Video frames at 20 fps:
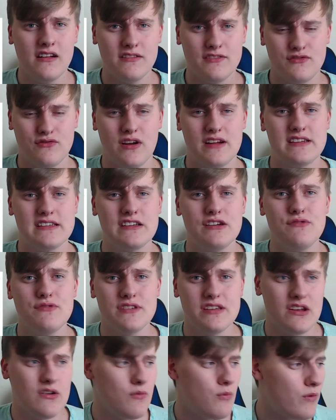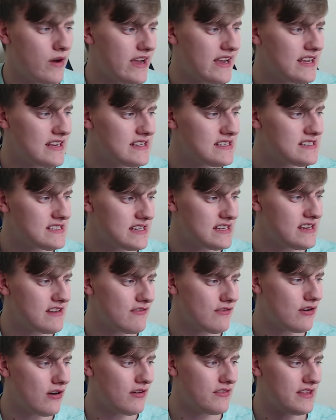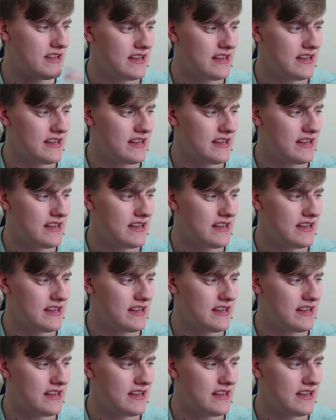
translucent wings, and you've got